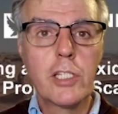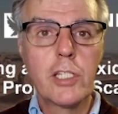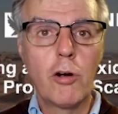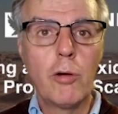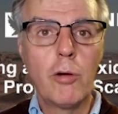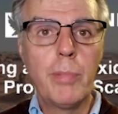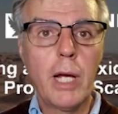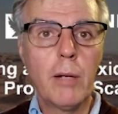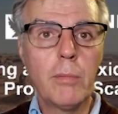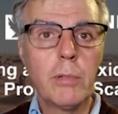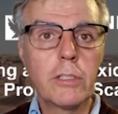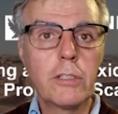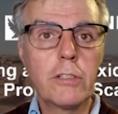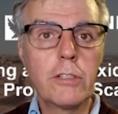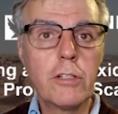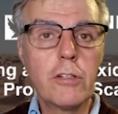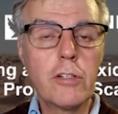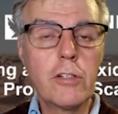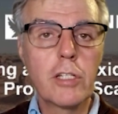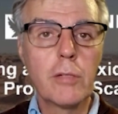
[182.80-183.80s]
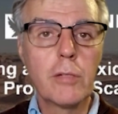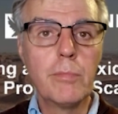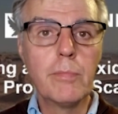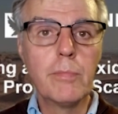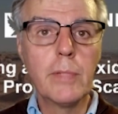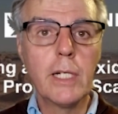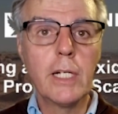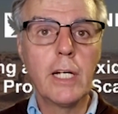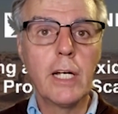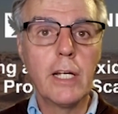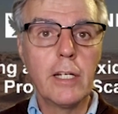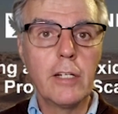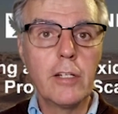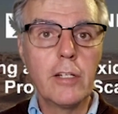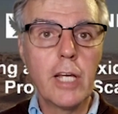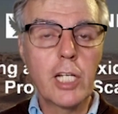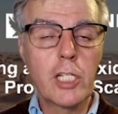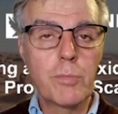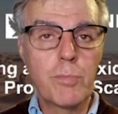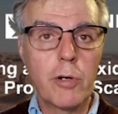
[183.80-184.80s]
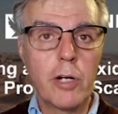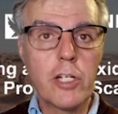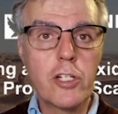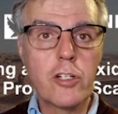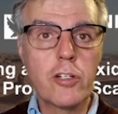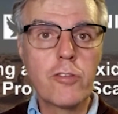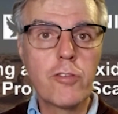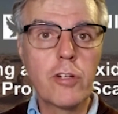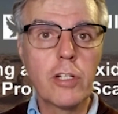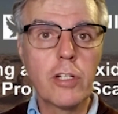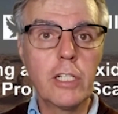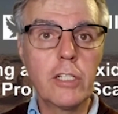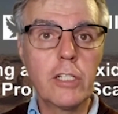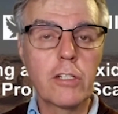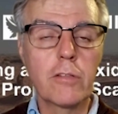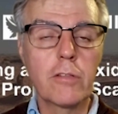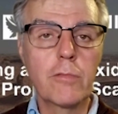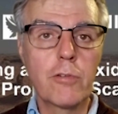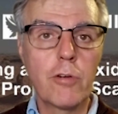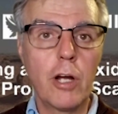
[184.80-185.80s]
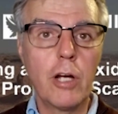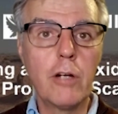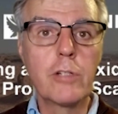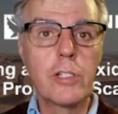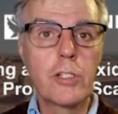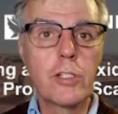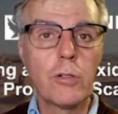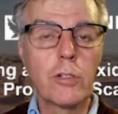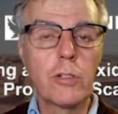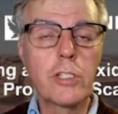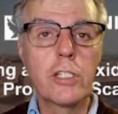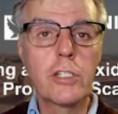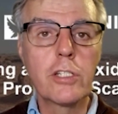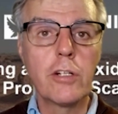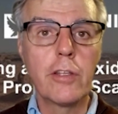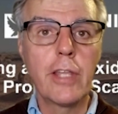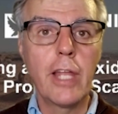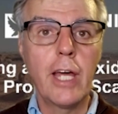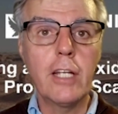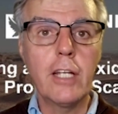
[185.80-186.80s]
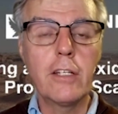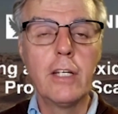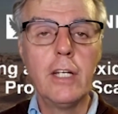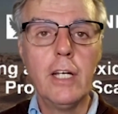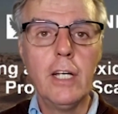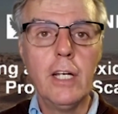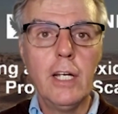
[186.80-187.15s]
So we'll be able to do some exploration drilling to grow resources on that.